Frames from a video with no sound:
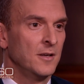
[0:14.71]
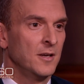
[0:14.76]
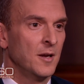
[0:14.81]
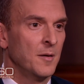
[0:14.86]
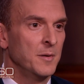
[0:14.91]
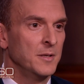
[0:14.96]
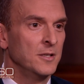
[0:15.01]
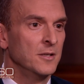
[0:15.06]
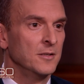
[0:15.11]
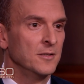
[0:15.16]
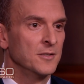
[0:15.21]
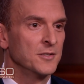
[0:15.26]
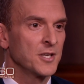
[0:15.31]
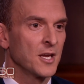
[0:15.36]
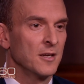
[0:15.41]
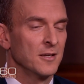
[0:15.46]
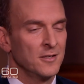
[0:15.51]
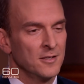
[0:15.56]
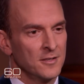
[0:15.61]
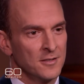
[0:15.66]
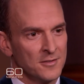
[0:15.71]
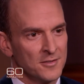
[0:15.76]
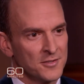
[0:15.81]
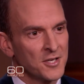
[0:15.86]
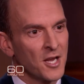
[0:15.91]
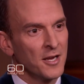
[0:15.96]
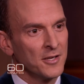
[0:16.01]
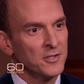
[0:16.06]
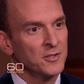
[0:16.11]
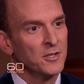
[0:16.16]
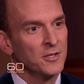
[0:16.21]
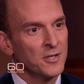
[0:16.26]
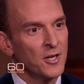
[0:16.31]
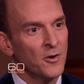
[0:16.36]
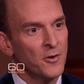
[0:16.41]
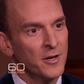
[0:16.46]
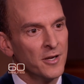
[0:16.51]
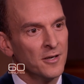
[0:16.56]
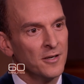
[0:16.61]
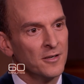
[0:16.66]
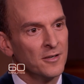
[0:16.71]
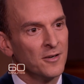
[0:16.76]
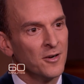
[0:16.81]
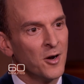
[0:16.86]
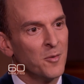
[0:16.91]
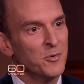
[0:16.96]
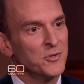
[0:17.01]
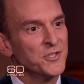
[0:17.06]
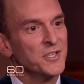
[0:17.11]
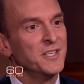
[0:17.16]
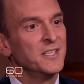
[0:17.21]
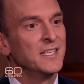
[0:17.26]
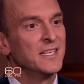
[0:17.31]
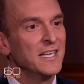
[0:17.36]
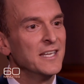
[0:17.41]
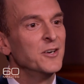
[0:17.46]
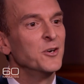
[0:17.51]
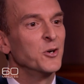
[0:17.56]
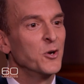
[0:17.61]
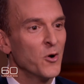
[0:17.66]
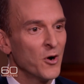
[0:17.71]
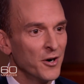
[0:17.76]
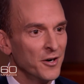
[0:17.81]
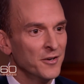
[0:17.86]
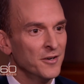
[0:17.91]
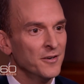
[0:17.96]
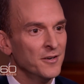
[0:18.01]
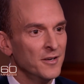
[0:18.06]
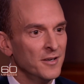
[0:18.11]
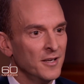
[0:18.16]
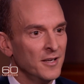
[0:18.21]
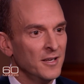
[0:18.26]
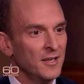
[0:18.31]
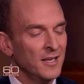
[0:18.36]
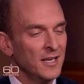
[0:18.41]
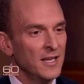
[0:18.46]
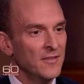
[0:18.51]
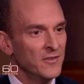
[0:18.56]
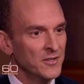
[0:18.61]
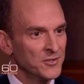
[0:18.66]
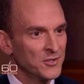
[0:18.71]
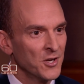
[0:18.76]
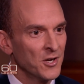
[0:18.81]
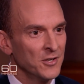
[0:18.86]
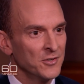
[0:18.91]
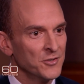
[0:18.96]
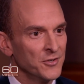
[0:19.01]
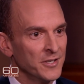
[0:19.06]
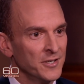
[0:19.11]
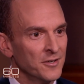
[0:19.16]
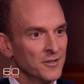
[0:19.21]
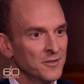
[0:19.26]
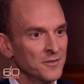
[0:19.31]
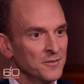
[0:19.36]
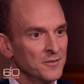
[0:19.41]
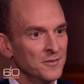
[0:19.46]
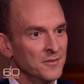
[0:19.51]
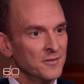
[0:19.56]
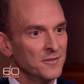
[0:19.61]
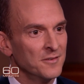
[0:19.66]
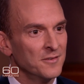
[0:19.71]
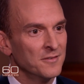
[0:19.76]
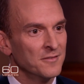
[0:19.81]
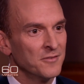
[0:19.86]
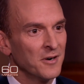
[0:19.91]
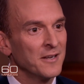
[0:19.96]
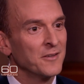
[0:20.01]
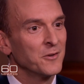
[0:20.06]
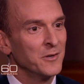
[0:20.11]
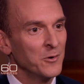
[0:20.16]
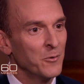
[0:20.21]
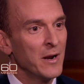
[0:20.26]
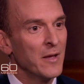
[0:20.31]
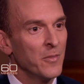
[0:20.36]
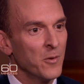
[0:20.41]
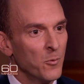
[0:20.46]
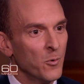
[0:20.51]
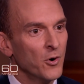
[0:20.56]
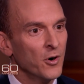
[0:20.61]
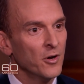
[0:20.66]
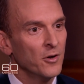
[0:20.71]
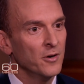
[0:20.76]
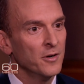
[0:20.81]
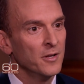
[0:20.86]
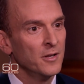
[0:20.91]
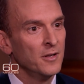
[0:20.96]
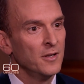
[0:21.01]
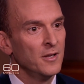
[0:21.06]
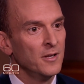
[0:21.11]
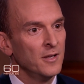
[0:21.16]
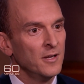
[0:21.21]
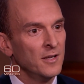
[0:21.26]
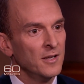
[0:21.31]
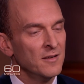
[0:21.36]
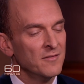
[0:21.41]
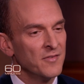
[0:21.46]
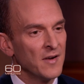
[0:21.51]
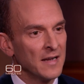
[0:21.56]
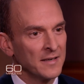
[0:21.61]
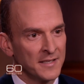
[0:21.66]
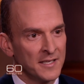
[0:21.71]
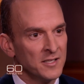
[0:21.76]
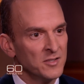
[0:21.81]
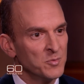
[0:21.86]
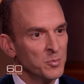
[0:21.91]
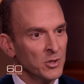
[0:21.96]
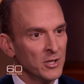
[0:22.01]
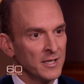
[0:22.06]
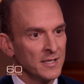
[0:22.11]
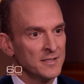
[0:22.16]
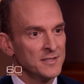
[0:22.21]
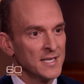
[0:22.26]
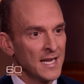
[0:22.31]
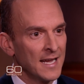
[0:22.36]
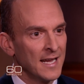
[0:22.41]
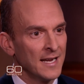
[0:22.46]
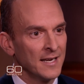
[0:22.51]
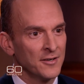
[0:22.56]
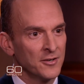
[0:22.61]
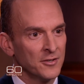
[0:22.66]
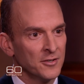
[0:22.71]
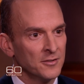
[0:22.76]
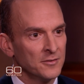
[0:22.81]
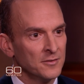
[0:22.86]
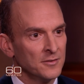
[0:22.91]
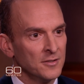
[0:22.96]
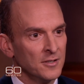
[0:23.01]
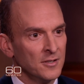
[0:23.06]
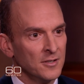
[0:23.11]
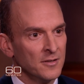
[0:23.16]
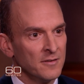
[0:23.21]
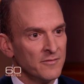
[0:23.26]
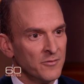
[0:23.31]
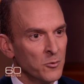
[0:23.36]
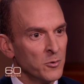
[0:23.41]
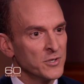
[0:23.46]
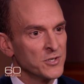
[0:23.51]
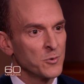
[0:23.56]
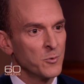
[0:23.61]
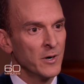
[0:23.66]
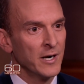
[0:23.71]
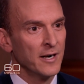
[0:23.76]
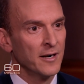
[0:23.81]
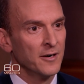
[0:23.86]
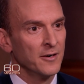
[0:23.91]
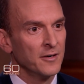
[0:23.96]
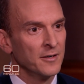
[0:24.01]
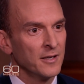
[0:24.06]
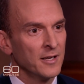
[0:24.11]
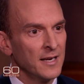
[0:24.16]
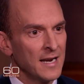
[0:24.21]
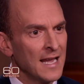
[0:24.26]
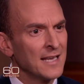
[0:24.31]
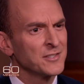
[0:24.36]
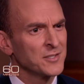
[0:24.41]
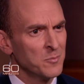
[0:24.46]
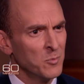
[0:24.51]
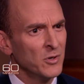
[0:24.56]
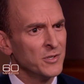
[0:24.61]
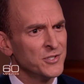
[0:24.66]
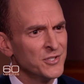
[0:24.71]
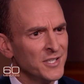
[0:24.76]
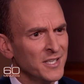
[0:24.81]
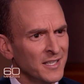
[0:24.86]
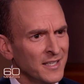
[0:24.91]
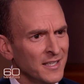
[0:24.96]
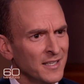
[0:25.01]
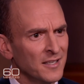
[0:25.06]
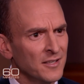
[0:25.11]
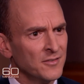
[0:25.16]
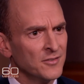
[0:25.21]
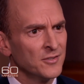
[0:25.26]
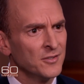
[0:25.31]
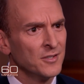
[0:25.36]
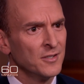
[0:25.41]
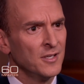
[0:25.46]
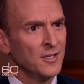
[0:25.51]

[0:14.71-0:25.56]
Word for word: I mean, Scott, you could go to almost any kindergarten in this country or, frankly, around the world and find kids playing tag or Foursquare and ask them what cheating is.